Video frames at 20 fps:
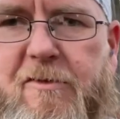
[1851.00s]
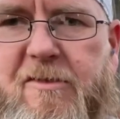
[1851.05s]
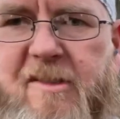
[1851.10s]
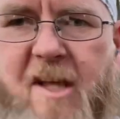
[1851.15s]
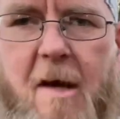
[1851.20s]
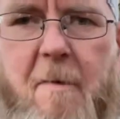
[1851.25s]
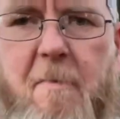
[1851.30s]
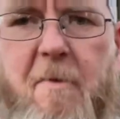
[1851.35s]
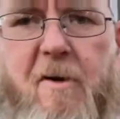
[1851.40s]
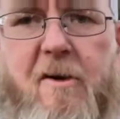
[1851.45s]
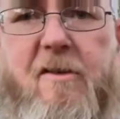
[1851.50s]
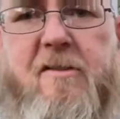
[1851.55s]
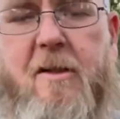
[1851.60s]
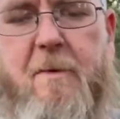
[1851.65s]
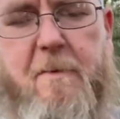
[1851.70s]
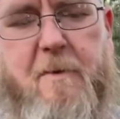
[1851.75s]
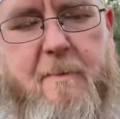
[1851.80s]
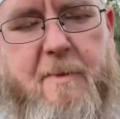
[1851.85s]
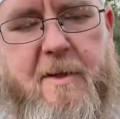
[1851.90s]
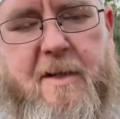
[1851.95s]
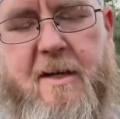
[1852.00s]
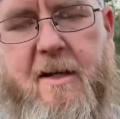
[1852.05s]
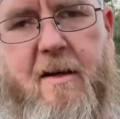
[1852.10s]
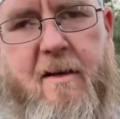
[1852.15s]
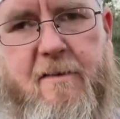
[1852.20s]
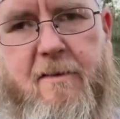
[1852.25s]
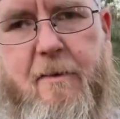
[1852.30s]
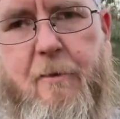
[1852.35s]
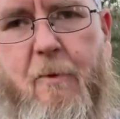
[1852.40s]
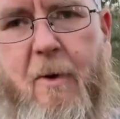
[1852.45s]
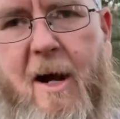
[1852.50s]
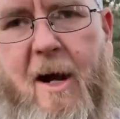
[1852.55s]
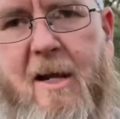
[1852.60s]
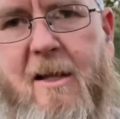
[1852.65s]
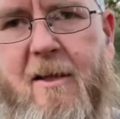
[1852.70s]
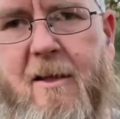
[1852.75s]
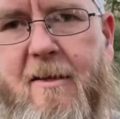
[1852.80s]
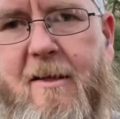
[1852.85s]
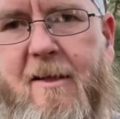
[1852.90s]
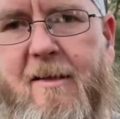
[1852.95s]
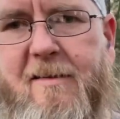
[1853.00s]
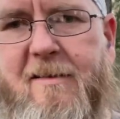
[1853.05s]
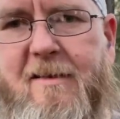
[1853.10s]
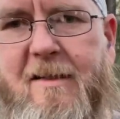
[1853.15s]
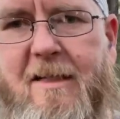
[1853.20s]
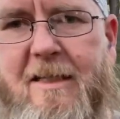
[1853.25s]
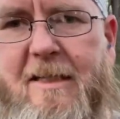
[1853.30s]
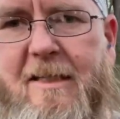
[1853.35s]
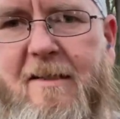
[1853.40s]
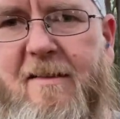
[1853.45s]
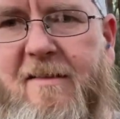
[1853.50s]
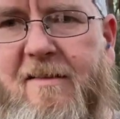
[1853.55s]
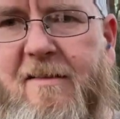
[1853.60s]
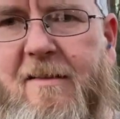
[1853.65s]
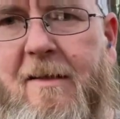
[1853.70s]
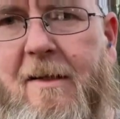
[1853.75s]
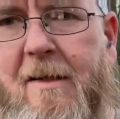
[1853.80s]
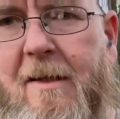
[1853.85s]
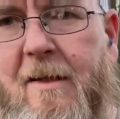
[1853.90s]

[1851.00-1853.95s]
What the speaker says: sub or super, because the way that this is